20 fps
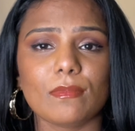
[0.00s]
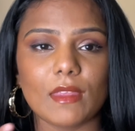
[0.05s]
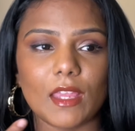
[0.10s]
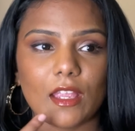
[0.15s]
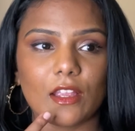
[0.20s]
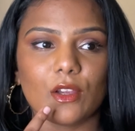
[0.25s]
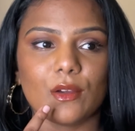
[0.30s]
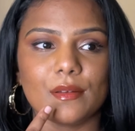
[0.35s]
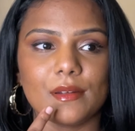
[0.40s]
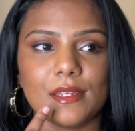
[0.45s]

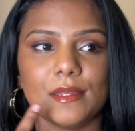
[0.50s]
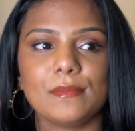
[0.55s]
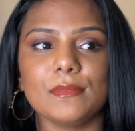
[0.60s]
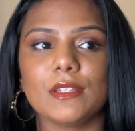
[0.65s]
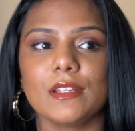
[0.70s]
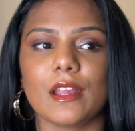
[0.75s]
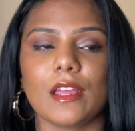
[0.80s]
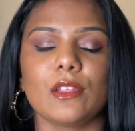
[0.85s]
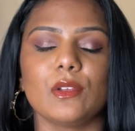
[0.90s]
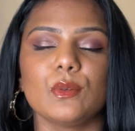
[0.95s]
cream that
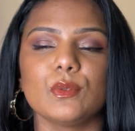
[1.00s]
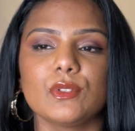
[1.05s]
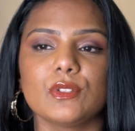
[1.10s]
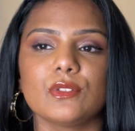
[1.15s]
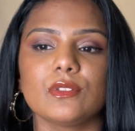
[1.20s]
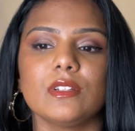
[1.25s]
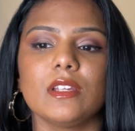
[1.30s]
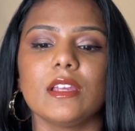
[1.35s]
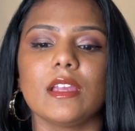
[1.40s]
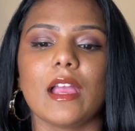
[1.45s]
I used
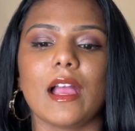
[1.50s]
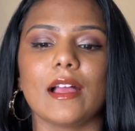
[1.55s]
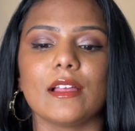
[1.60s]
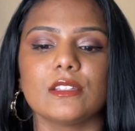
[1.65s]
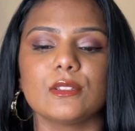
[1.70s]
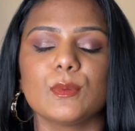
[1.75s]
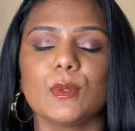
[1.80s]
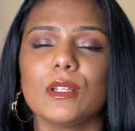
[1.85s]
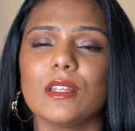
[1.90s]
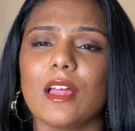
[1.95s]
today, as
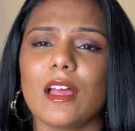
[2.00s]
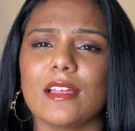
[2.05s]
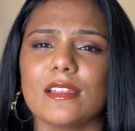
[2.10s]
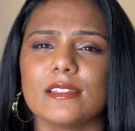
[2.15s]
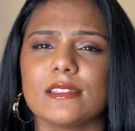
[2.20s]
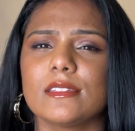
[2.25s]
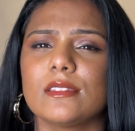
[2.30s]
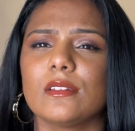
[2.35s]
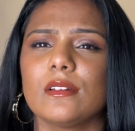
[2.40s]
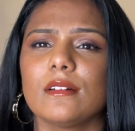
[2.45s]
well as
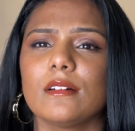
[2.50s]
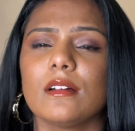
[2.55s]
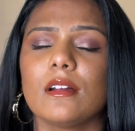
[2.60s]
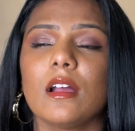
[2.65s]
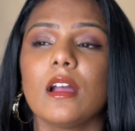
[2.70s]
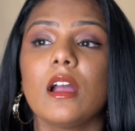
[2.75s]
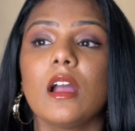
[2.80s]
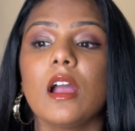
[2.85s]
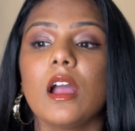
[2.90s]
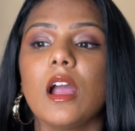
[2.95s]
the
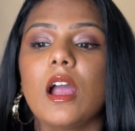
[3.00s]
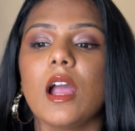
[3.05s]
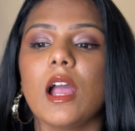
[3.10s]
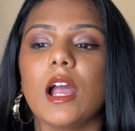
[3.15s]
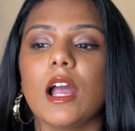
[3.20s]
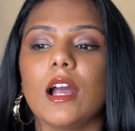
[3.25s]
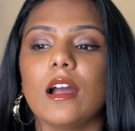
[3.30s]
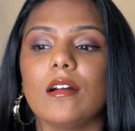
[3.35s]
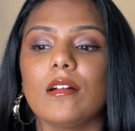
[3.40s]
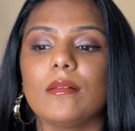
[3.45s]

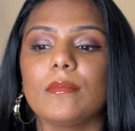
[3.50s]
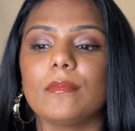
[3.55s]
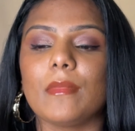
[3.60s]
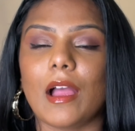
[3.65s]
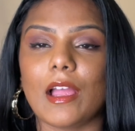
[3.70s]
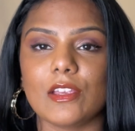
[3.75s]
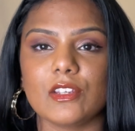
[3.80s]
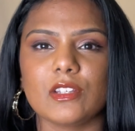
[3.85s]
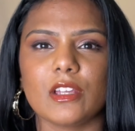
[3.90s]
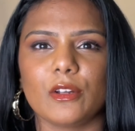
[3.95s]

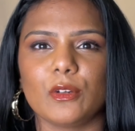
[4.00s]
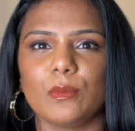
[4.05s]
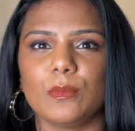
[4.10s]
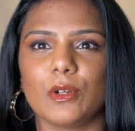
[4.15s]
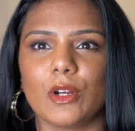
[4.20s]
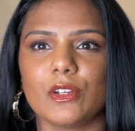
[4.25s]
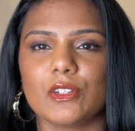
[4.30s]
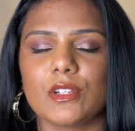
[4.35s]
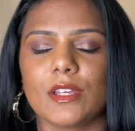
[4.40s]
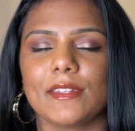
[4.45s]
eyeshadow
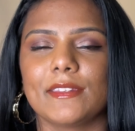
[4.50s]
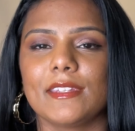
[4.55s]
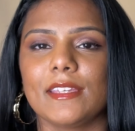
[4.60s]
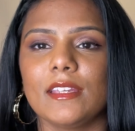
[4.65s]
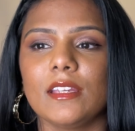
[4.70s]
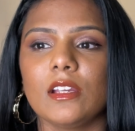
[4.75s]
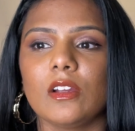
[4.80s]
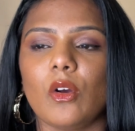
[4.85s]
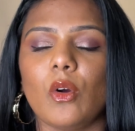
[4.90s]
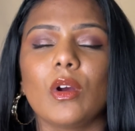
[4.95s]
brush, I
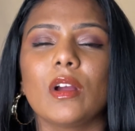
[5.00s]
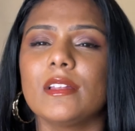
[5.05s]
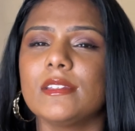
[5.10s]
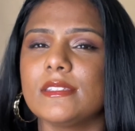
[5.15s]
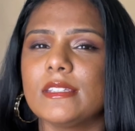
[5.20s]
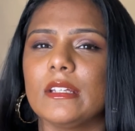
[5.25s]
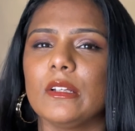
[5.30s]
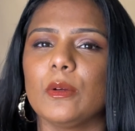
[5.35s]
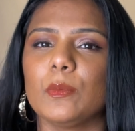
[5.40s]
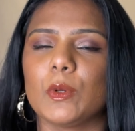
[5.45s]
think, or
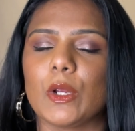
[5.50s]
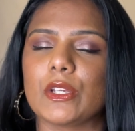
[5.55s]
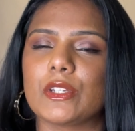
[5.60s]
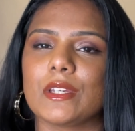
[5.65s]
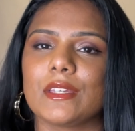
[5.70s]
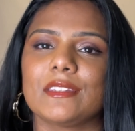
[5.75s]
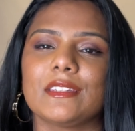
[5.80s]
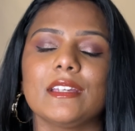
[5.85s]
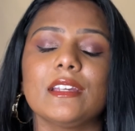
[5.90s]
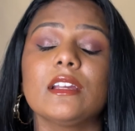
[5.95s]
concealer brush, I
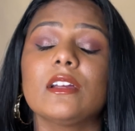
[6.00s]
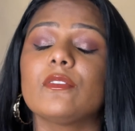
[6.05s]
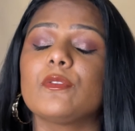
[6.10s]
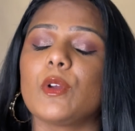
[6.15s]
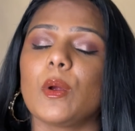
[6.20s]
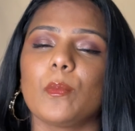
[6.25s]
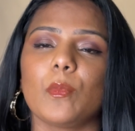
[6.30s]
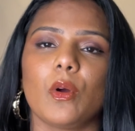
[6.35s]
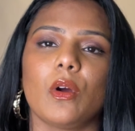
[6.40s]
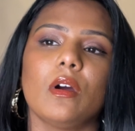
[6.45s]
think,
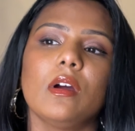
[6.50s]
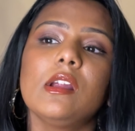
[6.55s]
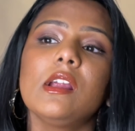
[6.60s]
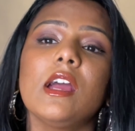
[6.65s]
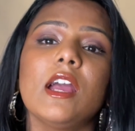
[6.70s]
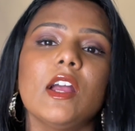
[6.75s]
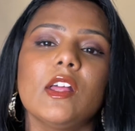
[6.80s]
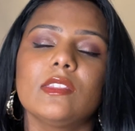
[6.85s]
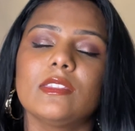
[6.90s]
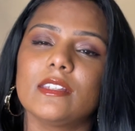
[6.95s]
from her.
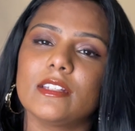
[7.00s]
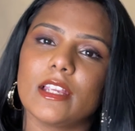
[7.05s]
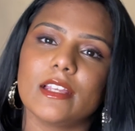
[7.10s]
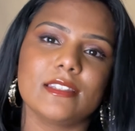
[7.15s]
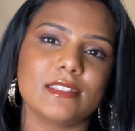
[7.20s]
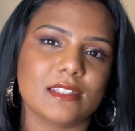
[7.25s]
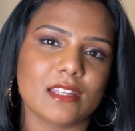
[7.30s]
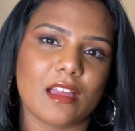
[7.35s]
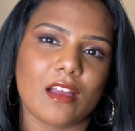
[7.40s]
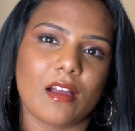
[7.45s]
The
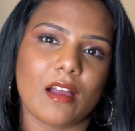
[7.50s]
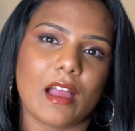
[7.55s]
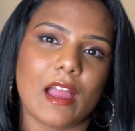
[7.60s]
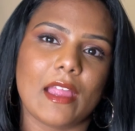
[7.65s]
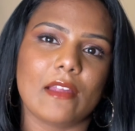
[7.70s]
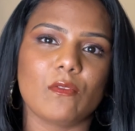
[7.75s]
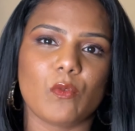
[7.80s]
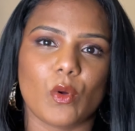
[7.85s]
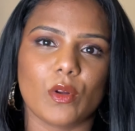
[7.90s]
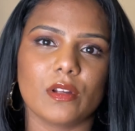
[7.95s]
rest I
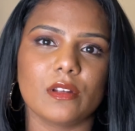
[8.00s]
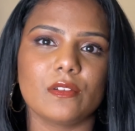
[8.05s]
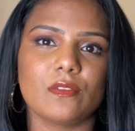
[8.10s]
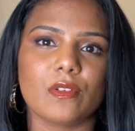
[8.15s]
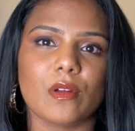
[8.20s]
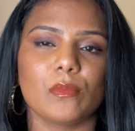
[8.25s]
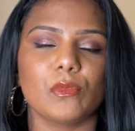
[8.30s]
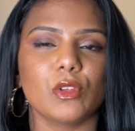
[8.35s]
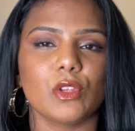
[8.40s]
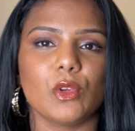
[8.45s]
have ordered
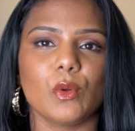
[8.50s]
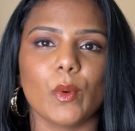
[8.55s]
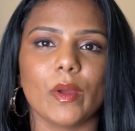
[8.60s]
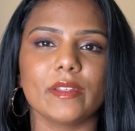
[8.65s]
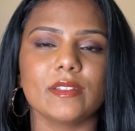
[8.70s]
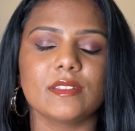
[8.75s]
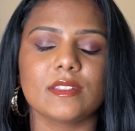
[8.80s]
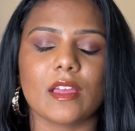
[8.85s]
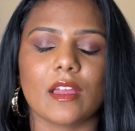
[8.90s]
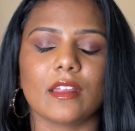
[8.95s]
from the
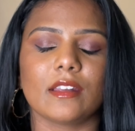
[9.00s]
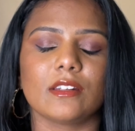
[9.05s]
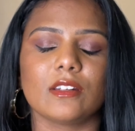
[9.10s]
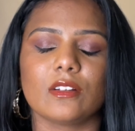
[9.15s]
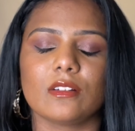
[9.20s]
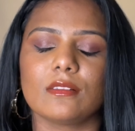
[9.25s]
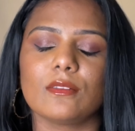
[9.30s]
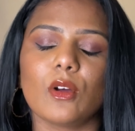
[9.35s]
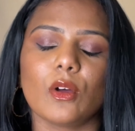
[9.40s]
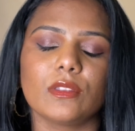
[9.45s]
US and
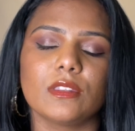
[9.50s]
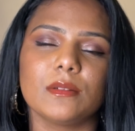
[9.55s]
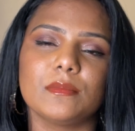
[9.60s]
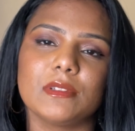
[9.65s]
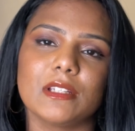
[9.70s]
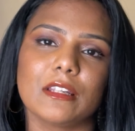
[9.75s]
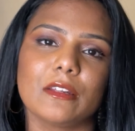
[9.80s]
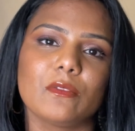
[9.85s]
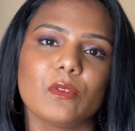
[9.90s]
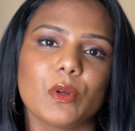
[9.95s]
got them
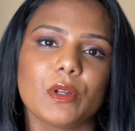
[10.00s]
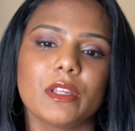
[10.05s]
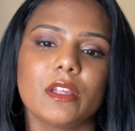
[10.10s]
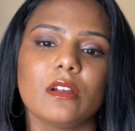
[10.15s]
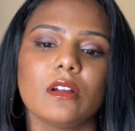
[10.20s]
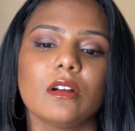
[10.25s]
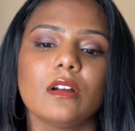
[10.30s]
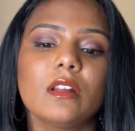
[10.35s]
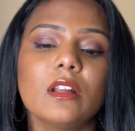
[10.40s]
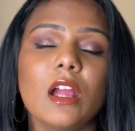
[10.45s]
delivered
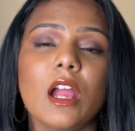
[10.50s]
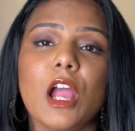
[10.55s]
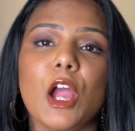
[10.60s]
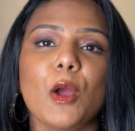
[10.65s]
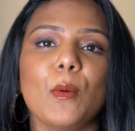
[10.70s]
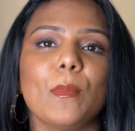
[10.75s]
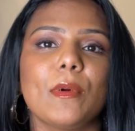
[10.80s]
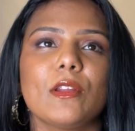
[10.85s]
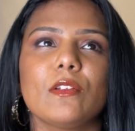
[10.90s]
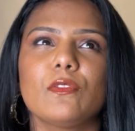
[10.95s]
here.
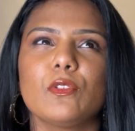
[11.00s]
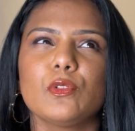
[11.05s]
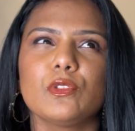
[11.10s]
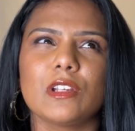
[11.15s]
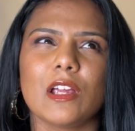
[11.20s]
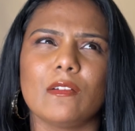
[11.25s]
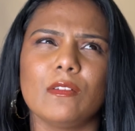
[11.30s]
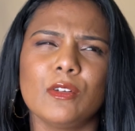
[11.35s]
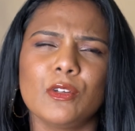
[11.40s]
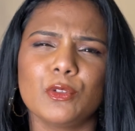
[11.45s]
But if you
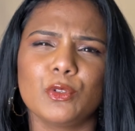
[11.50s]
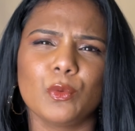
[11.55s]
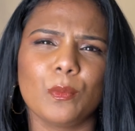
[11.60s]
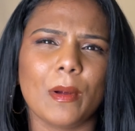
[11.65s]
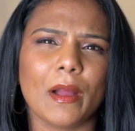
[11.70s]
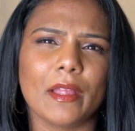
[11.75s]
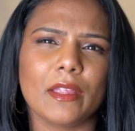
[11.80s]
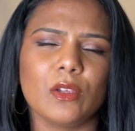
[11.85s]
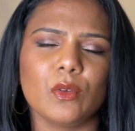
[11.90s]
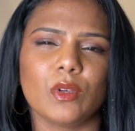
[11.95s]
travel to
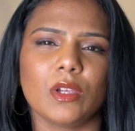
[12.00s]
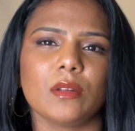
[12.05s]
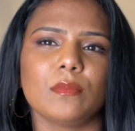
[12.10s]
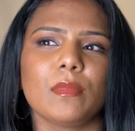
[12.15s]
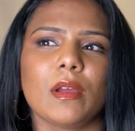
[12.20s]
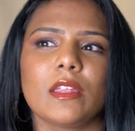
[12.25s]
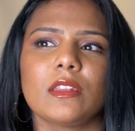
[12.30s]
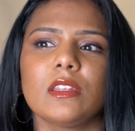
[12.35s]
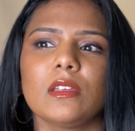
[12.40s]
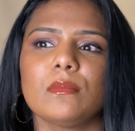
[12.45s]
Dubai, you can
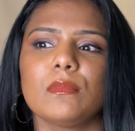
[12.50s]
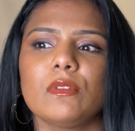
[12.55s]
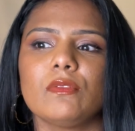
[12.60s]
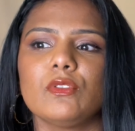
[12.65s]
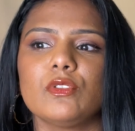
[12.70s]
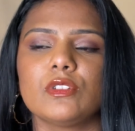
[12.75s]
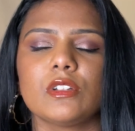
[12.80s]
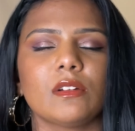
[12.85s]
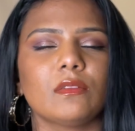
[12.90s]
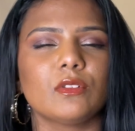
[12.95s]
buy them. If you
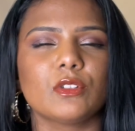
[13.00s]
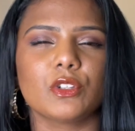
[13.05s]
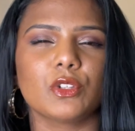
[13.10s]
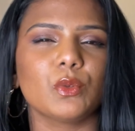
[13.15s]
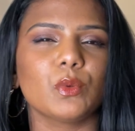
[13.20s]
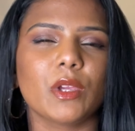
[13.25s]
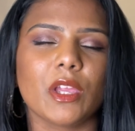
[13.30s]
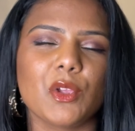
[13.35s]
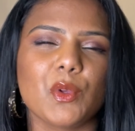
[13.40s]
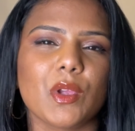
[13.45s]
travel to
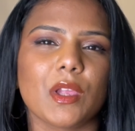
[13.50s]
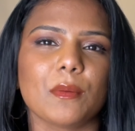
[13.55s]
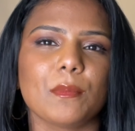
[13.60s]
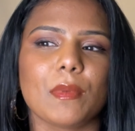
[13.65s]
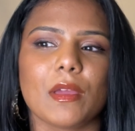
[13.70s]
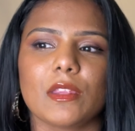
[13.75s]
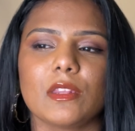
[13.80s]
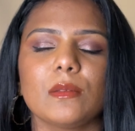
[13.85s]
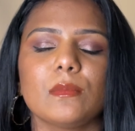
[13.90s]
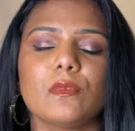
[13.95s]
UK, you can buy
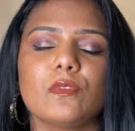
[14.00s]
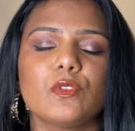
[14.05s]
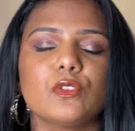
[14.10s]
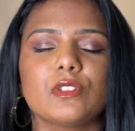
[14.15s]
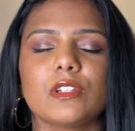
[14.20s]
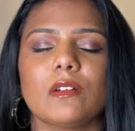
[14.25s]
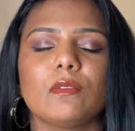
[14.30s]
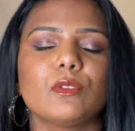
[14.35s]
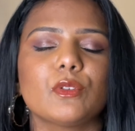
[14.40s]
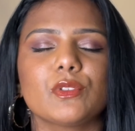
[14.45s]
them. If you
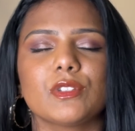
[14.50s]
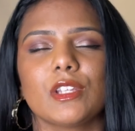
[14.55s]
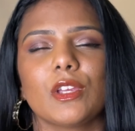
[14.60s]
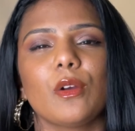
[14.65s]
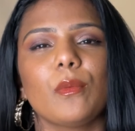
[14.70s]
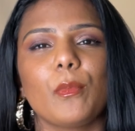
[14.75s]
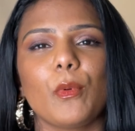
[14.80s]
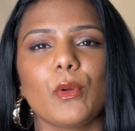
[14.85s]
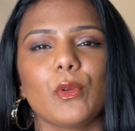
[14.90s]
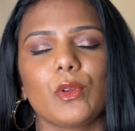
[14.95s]
travel to
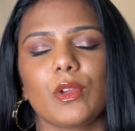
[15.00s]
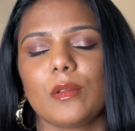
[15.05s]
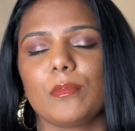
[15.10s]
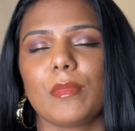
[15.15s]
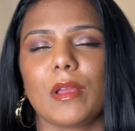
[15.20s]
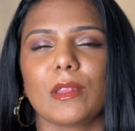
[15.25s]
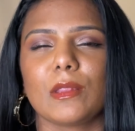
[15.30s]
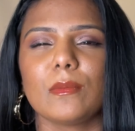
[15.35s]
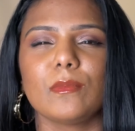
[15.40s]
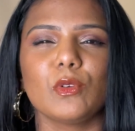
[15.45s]
Singapore, you can
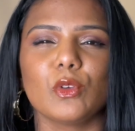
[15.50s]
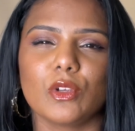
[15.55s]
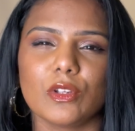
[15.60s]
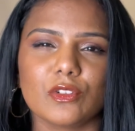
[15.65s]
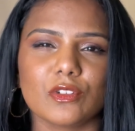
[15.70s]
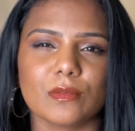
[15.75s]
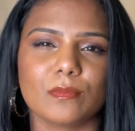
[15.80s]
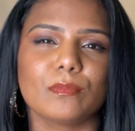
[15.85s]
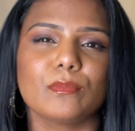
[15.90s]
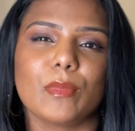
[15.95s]
buy them. You can
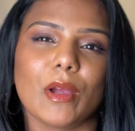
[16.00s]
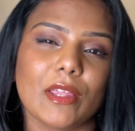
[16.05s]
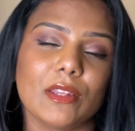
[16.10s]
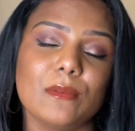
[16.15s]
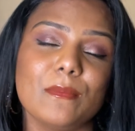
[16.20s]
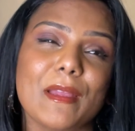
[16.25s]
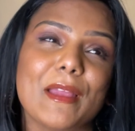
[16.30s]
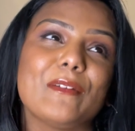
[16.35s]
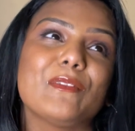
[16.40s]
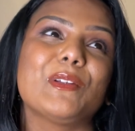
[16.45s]
buy them
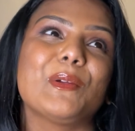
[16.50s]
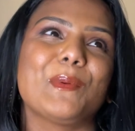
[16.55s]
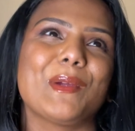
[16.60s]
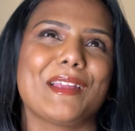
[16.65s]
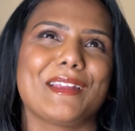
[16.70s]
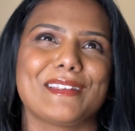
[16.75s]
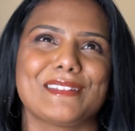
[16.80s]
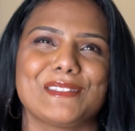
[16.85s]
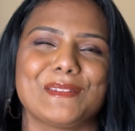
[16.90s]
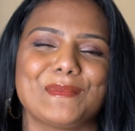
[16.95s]
everywhere
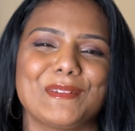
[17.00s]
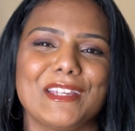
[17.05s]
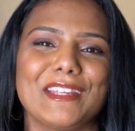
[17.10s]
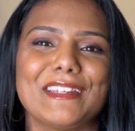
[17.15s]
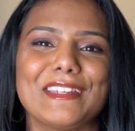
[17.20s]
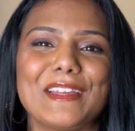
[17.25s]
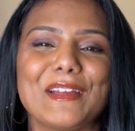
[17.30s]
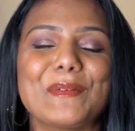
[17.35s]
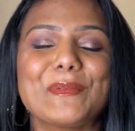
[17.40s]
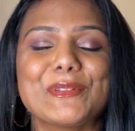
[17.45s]
except
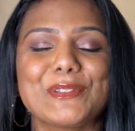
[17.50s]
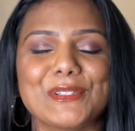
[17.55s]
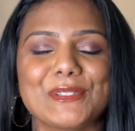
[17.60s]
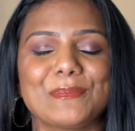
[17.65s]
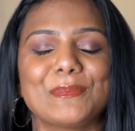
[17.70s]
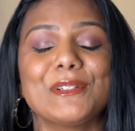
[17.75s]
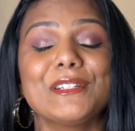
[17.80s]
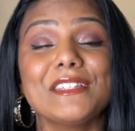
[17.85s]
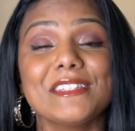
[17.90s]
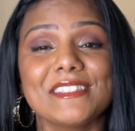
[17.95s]
India, which is
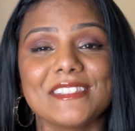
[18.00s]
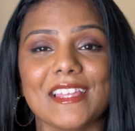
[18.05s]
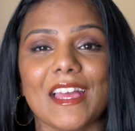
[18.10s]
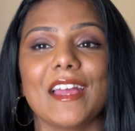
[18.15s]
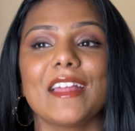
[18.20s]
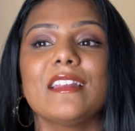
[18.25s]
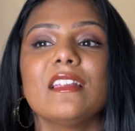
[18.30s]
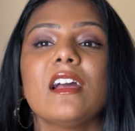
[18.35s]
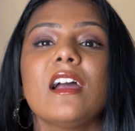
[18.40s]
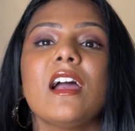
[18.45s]
pretty sad.